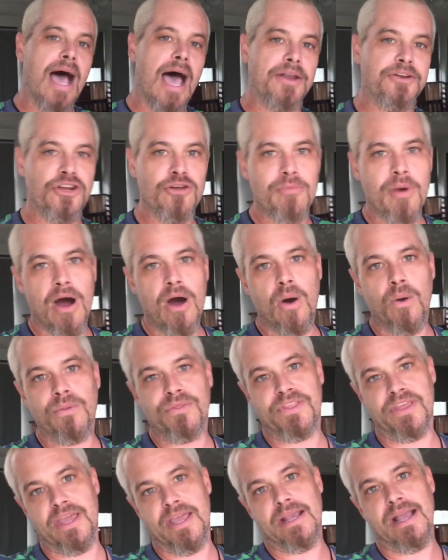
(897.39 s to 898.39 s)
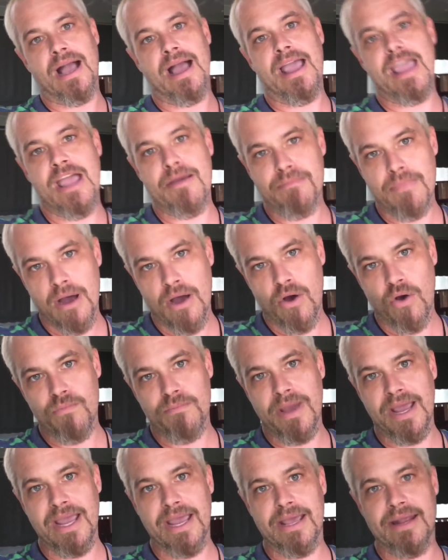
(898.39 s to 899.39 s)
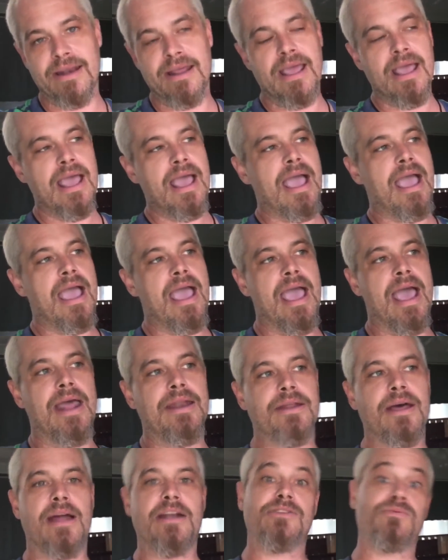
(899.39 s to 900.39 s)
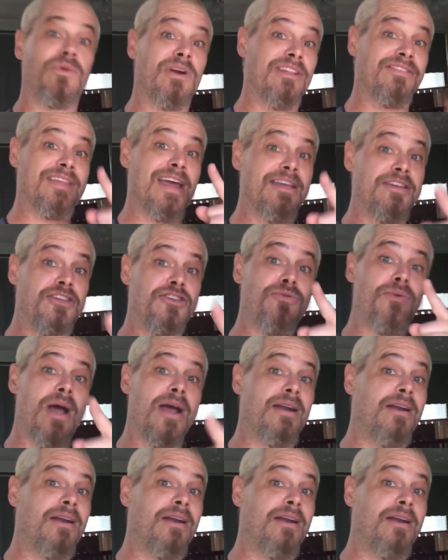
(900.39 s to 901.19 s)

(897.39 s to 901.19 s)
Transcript: I do my own thing. I am my own man. And I just want to thank you